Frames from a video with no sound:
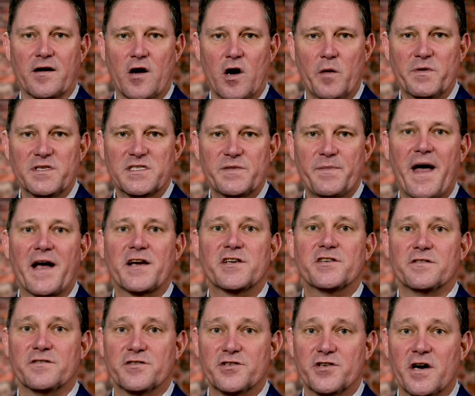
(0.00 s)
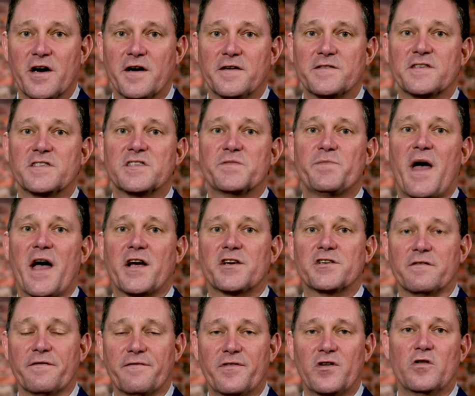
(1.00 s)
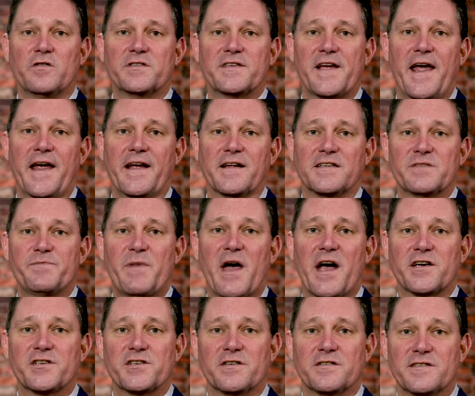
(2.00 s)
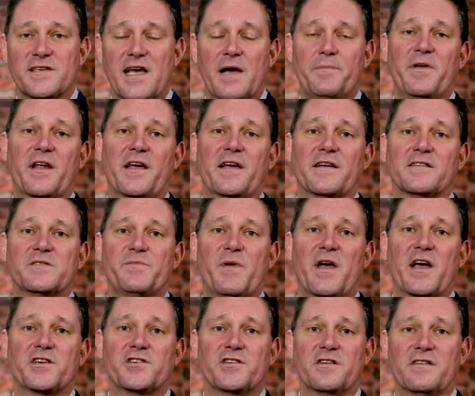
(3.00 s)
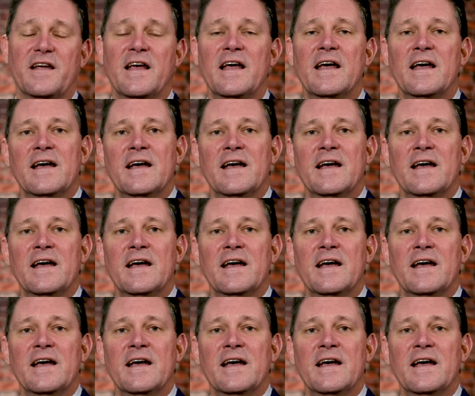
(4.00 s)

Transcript: home inspection, insurance inspection, fuel tank inspection, septic inspection,